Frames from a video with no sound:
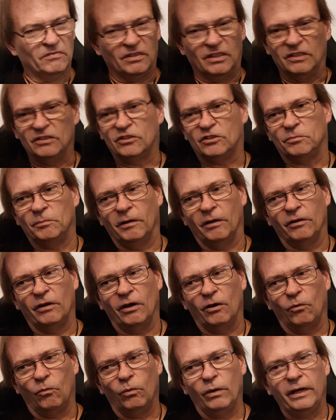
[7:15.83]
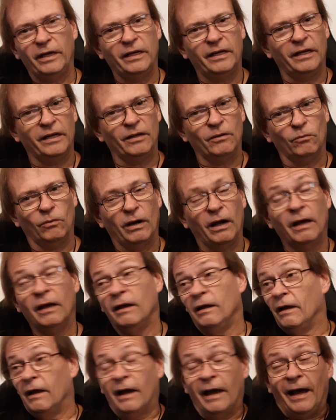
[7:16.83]
Didn't smell no weed anywhere.
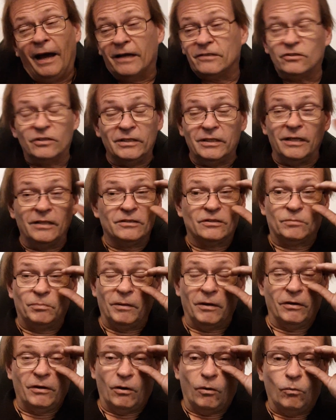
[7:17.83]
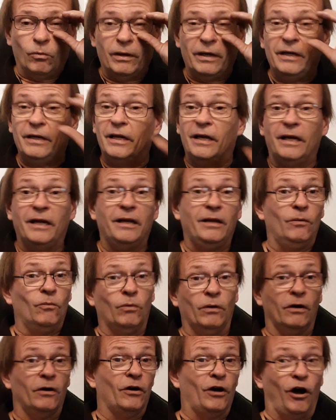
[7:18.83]
Actually, didn't smell no weed
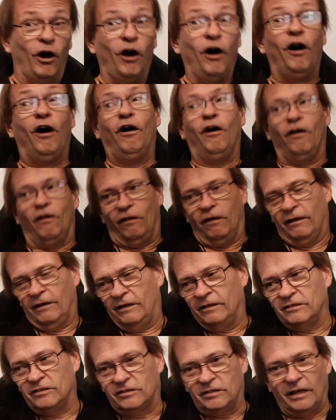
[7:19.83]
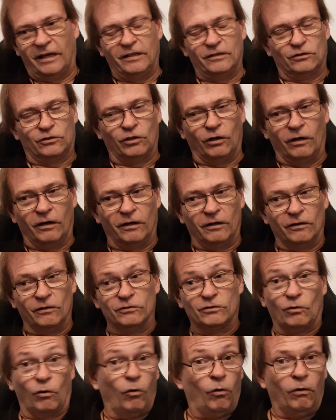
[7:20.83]
anywhere at all in St.
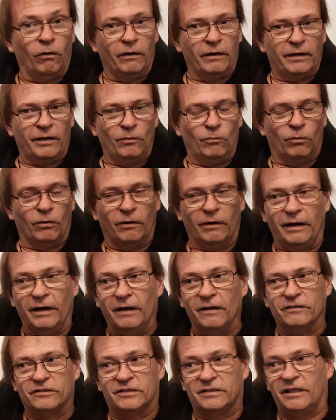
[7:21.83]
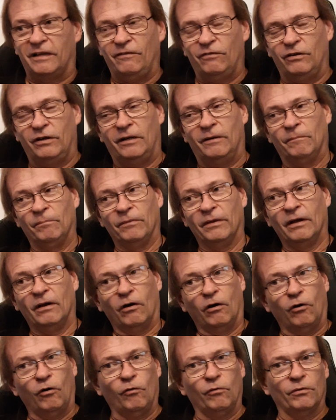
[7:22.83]
Charles or anywhere else, even
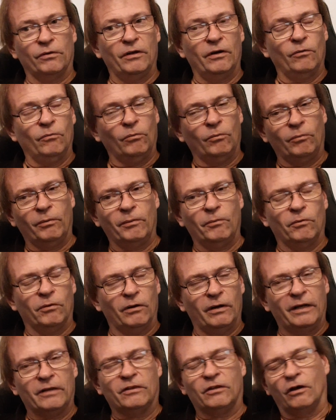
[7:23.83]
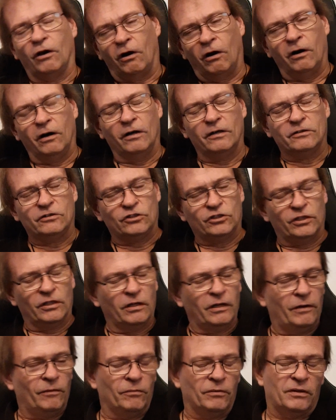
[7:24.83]
over there when we were at the arch
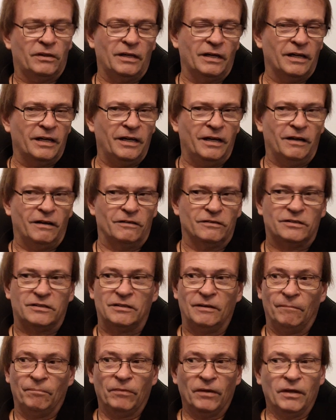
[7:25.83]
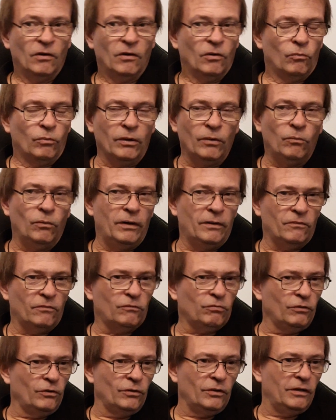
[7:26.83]
and everything else. We went
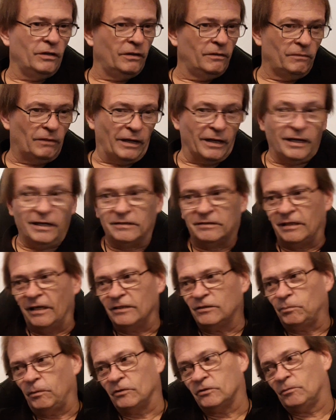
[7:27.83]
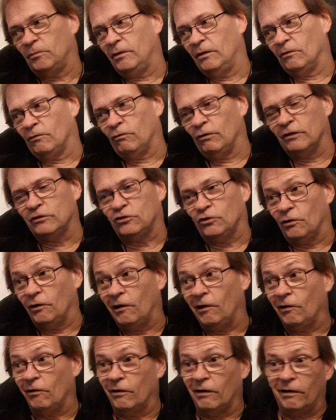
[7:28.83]
through the, I guess that's supposed to be the richer
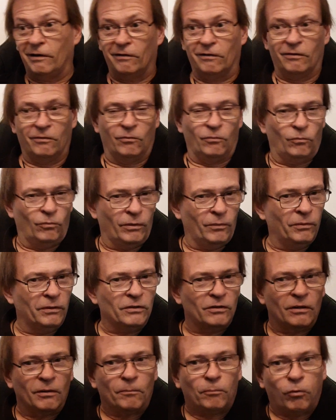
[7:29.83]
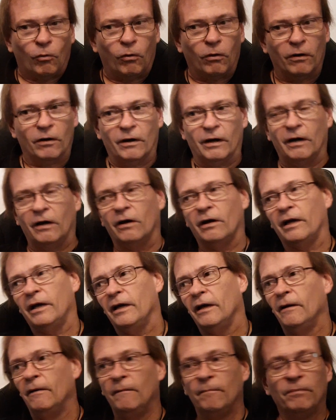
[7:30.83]
area. We went to the poor
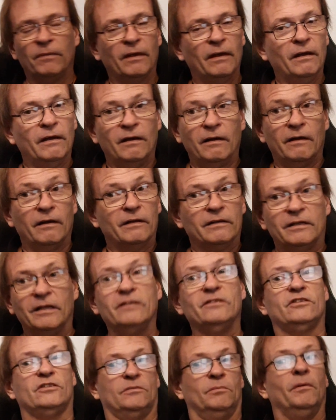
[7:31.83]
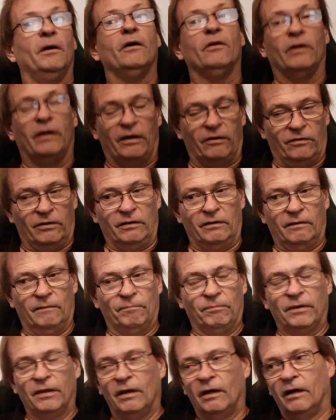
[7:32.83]
area. Didn't smell nothing.
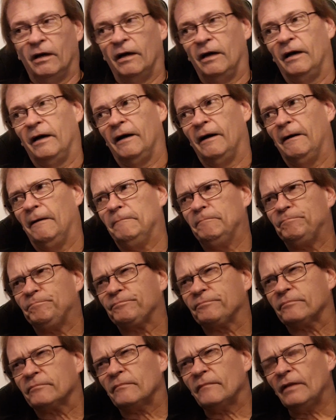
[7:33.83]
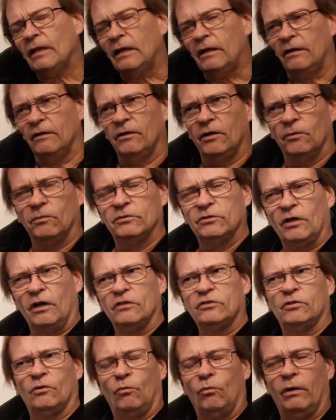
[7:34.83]
Um, there was
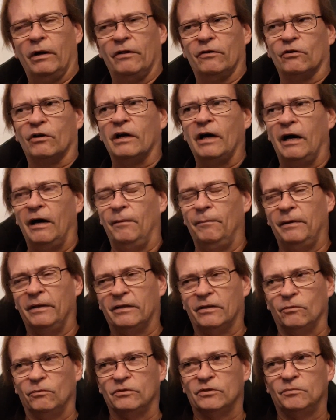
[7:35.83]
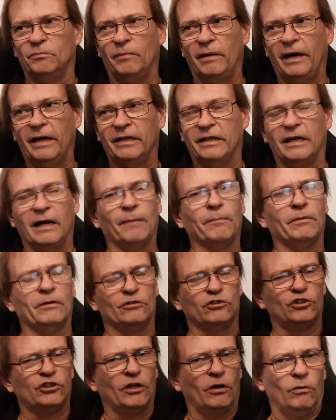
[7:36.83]
also one other comment that was made that I'm going
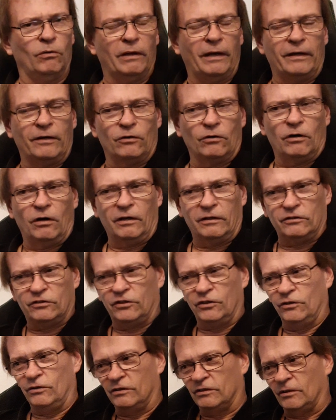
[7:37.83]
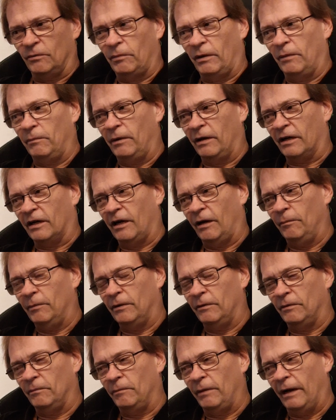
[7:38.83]
to show later on, too. That somebody made a
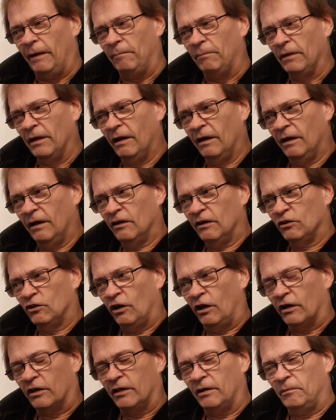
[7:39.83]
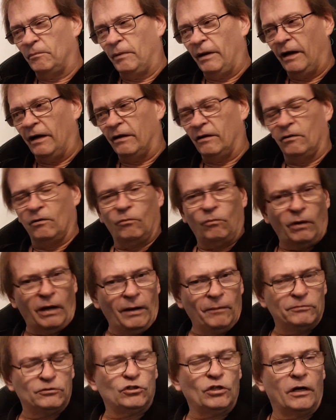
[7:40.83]
comment about talking about, well,
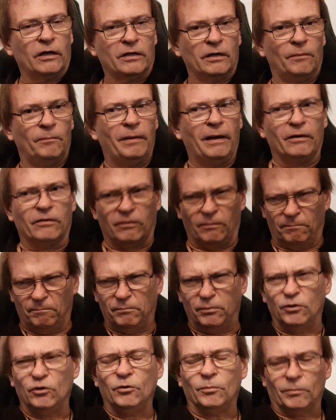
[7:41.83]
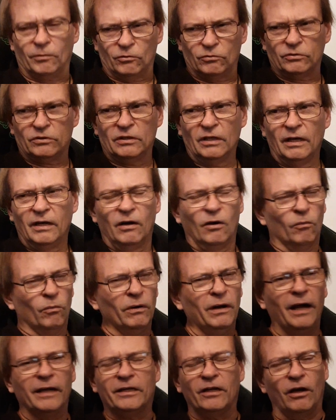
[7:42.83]
I was talking about the boomers.
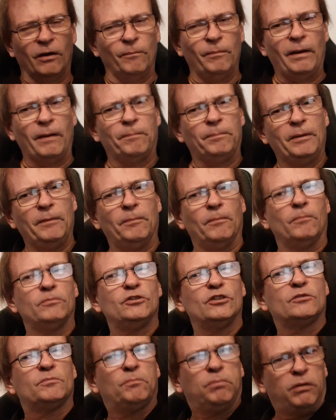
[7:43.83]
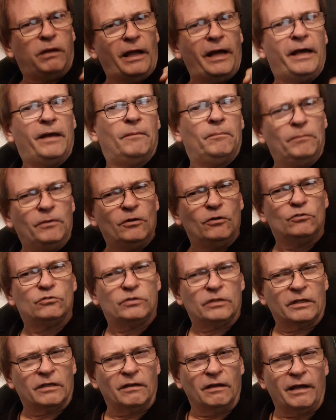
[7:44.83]
We're not talking about people just playing
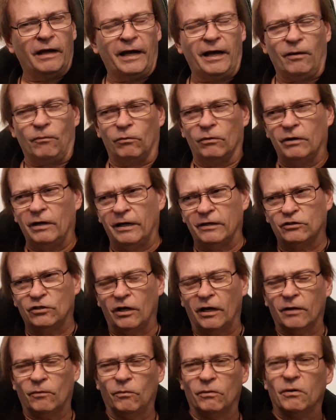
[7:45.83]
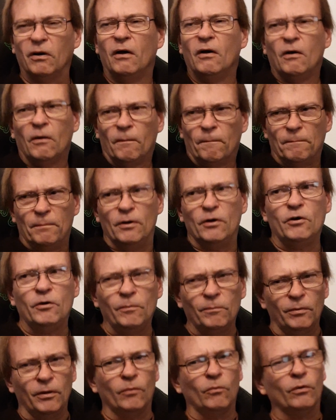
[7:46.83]
music loud. We're not talking, we're
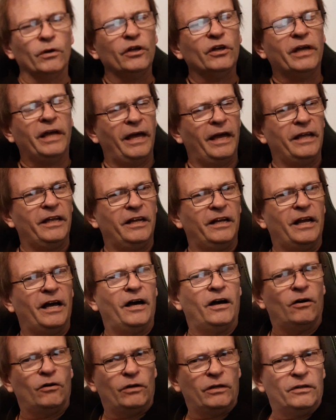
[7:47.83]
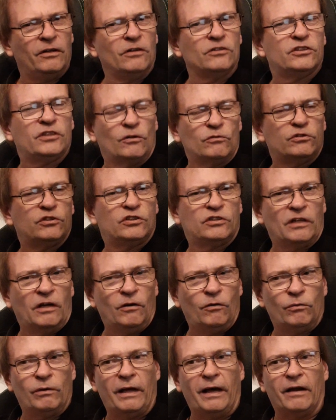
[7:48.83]
boom, but where you can't, you know, they're so
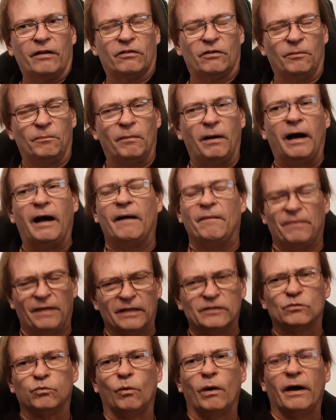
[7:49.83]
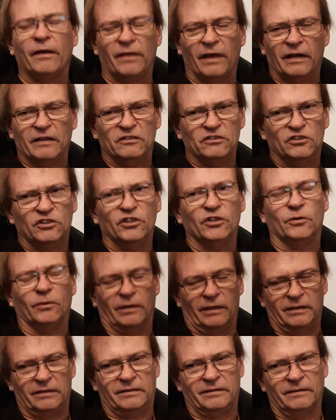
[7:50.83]
stoned out of their mind, that's why they do
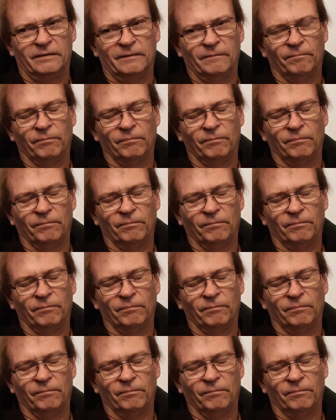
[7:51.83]
it.